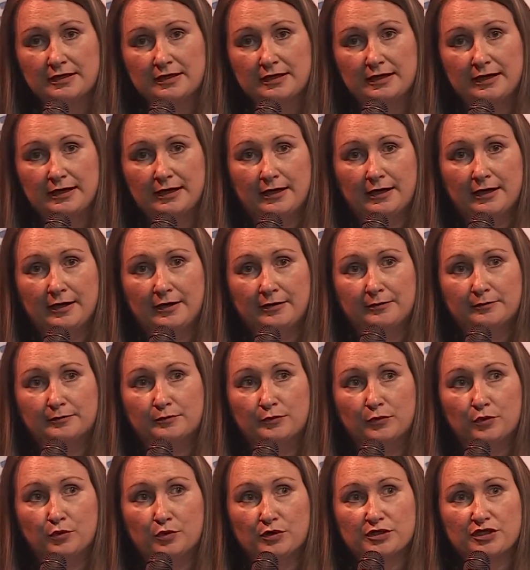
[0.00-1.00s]

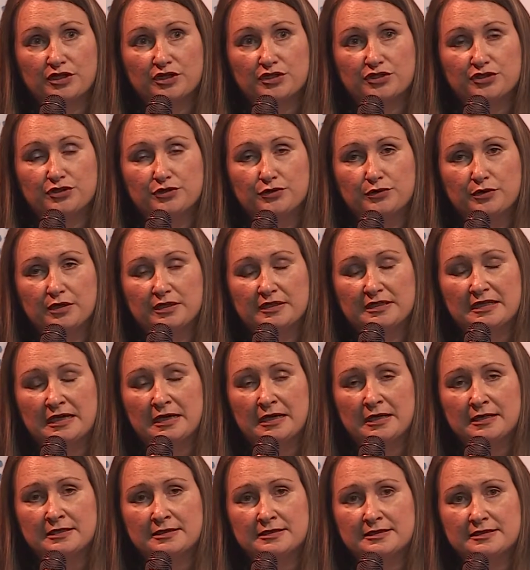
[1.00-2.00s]
One or two had
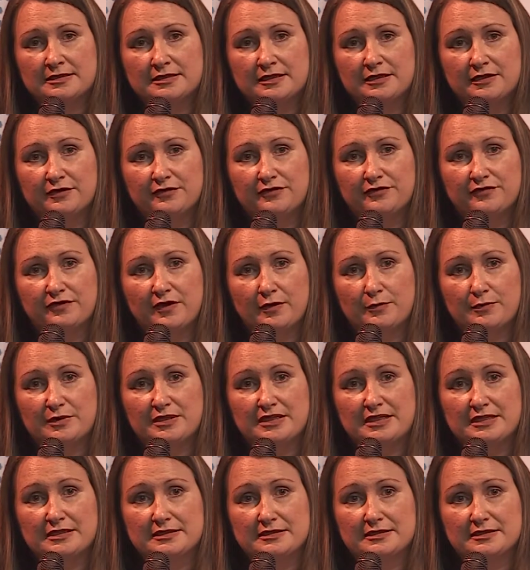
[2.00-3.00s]
asked if I would
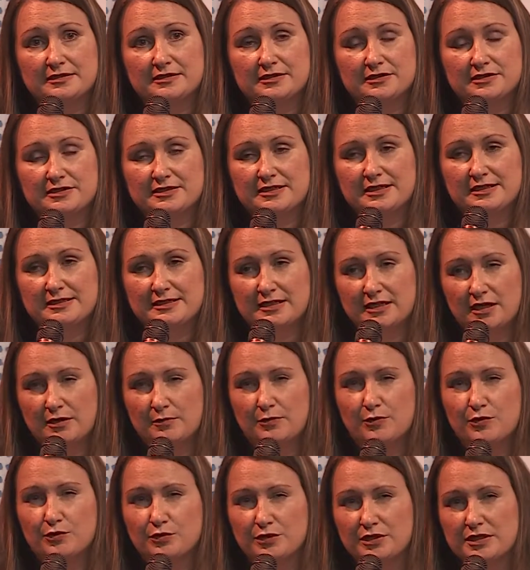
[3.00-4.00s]
consider setting up my
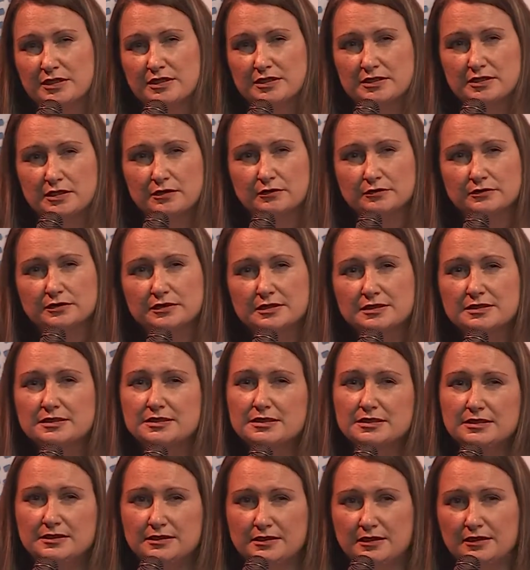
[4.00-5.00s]
own
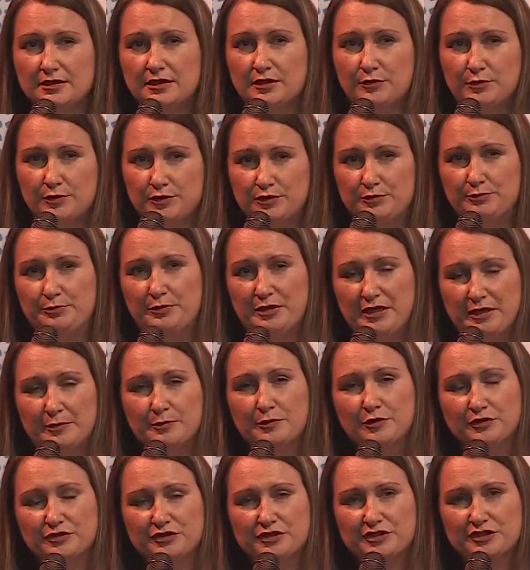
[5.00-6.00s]
consultancy that they would be
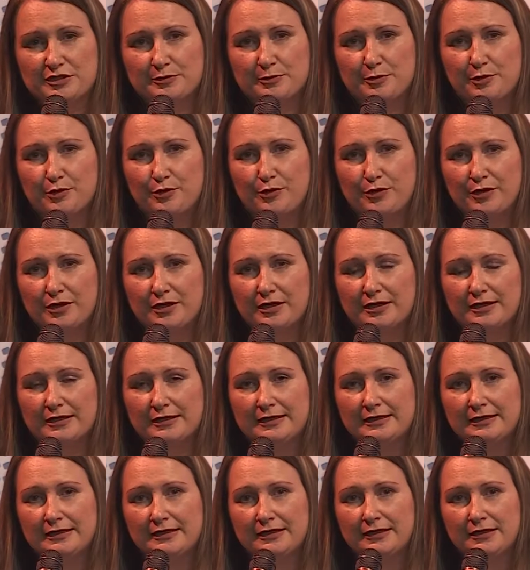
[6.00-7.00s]
able to support.
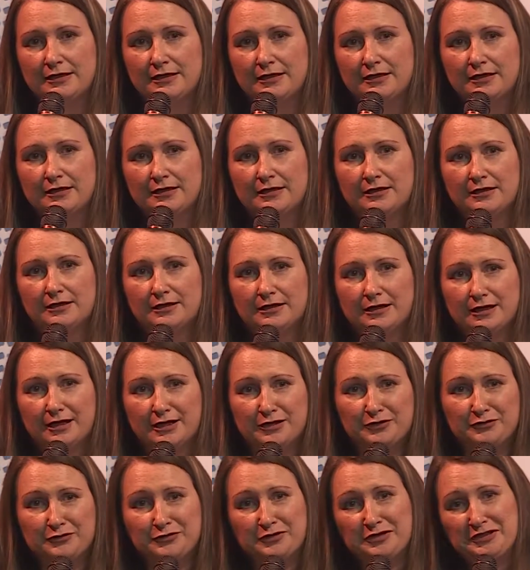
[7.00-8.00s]

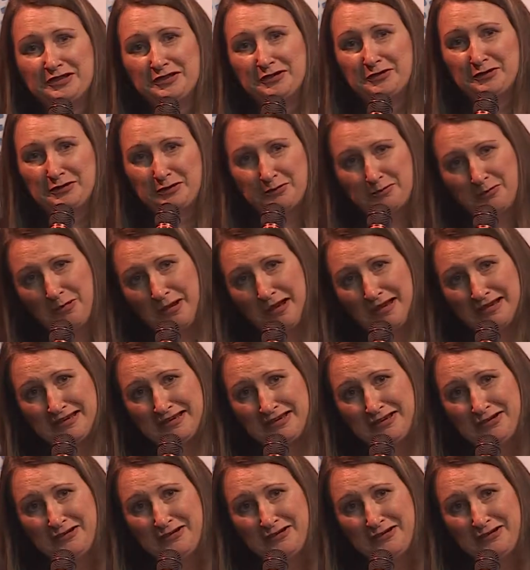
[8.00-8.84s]
And really on the back